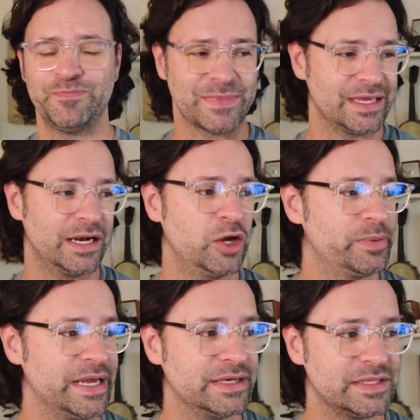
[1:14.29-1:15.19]
Like in an
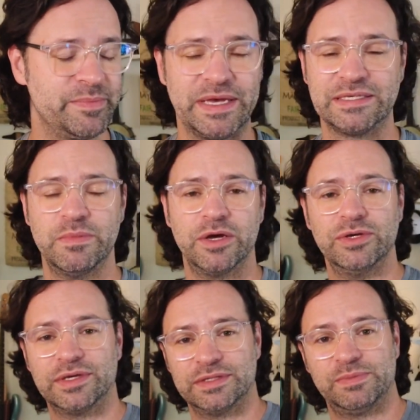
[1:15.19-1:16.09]
open house, the best smell
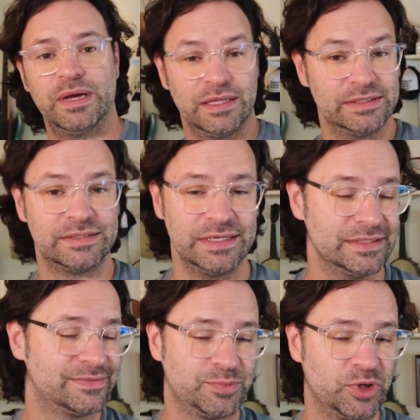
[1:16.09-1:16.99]
you can smell
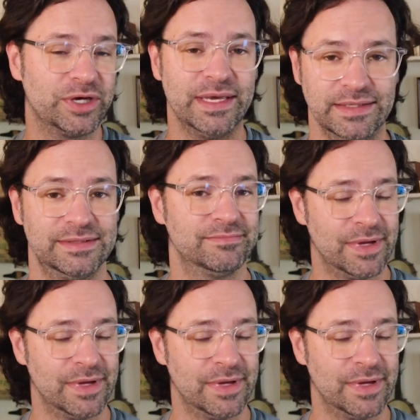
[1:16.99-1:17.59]
is cookies.